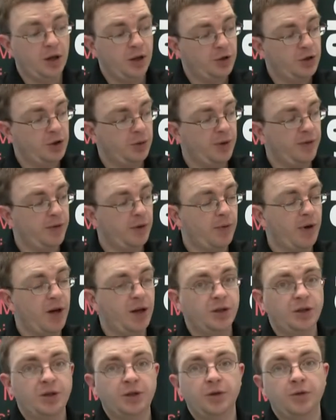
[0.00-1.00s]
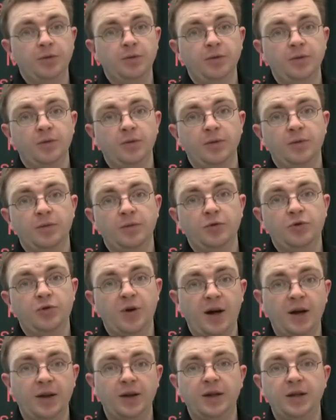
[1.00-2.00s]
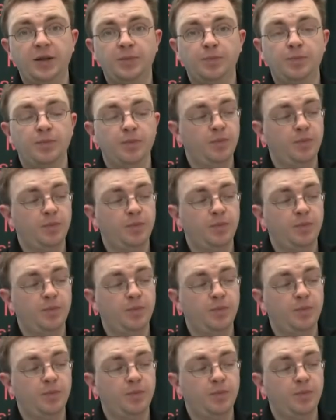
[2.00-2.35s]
So we've arranged to try this